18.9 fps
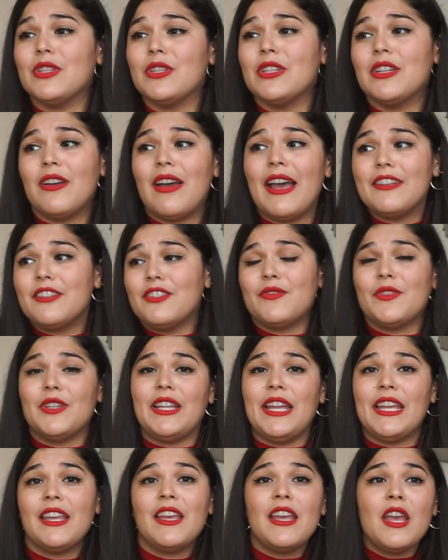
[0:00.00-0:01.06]
You know, I just feel
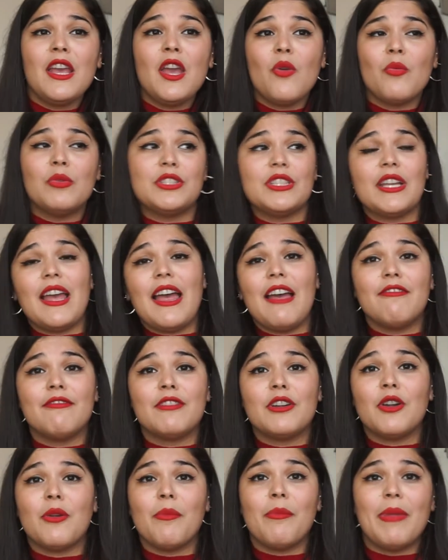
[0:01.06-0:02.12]
like
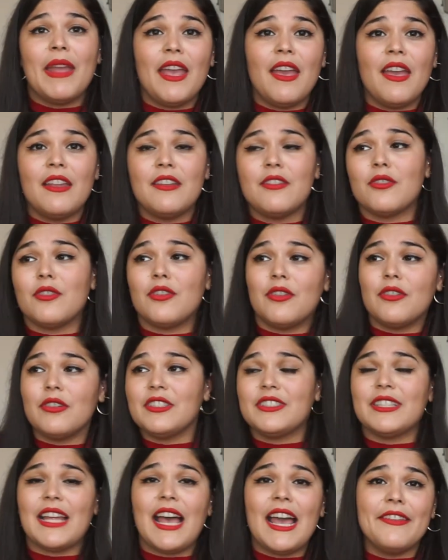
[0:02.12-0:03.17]
whichever band or
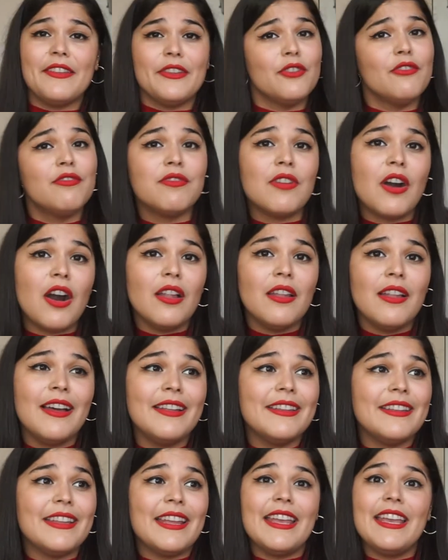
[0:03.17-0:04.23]
side that you fall on,